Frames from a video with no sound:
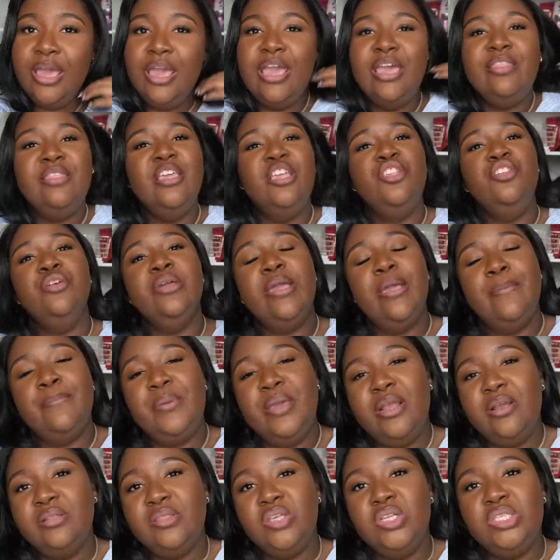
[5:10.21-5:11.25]
And then you can
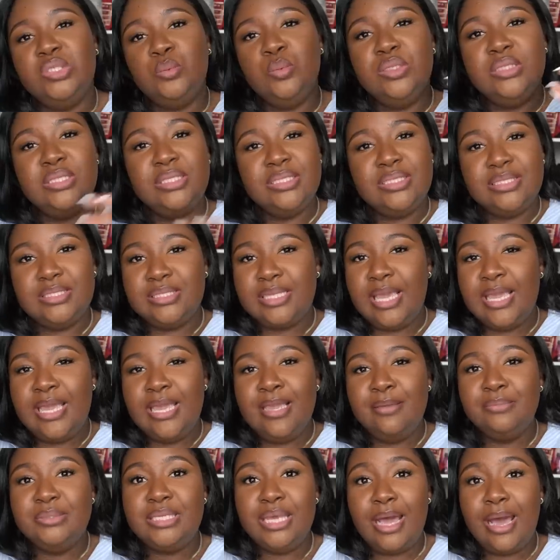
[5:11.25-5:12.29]
pair this with the
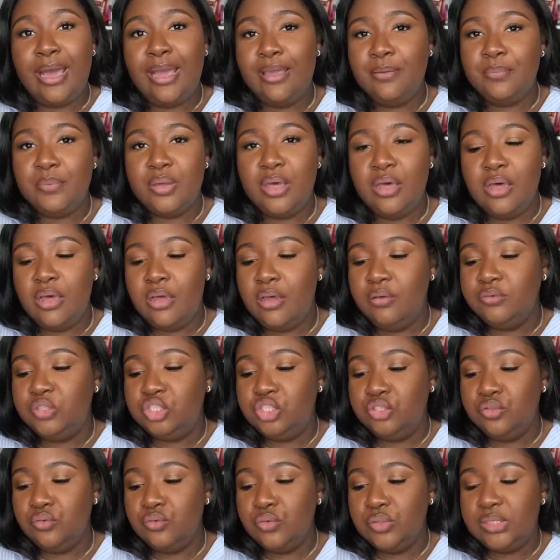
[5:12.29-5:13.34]
same type of
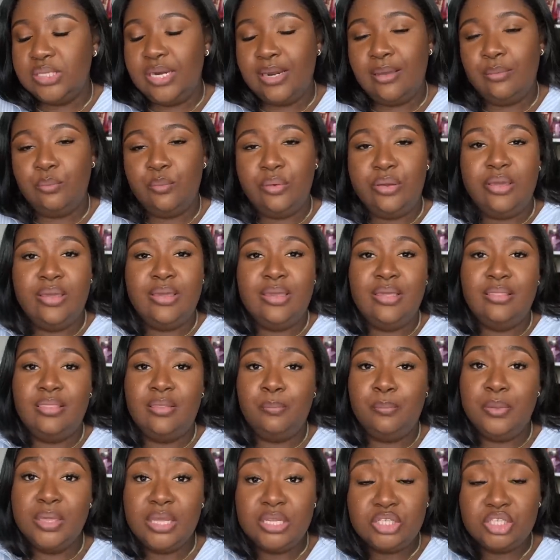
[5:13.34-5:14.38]
shoes that I'm wearing in
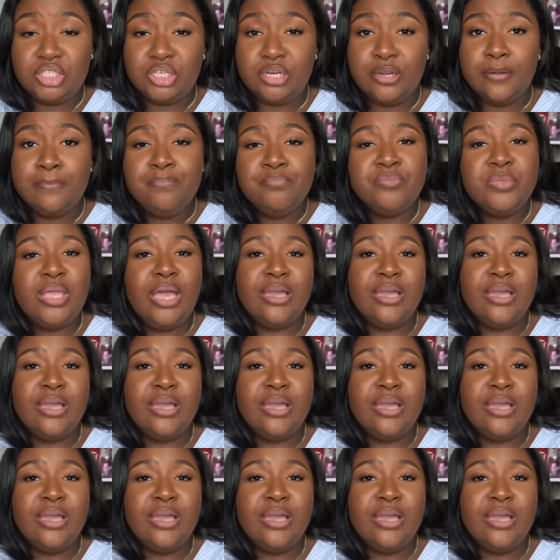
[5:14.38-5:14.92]
the picture.